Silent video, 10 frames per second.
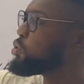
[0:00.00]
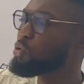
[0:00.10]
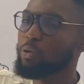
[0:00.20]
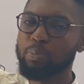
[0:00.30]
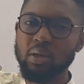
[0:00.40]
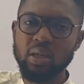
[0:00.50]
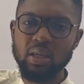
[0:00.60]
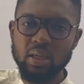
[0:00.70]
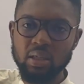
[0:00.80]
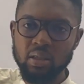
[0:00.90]
should be
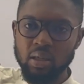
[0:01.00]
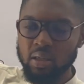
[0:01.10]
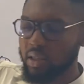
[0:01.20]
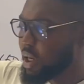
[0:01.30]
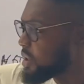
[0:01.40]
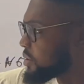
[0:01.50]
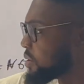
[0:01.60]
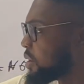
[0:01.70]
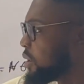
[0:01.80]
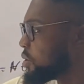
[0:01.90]
in
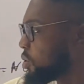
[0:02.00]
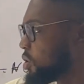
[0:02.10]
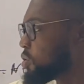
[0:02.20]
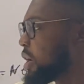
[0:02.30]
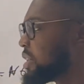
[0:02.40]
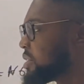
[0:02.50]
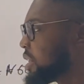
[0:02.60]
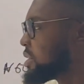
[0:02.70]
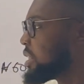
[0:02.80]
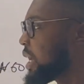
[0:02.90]
years. So this one is
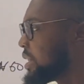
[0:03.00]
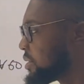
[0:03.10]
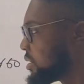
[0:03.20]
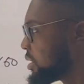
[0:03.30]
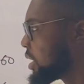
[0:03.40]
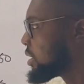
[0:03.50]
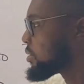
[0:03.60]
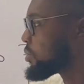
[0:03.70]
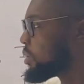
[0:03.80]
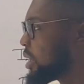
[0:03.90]
stated that it's in
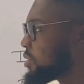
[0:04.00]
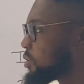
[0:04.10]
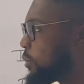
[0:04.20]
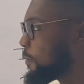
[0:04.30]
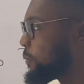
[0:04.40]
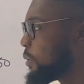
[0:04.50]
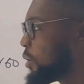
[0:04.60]
years. So let's solve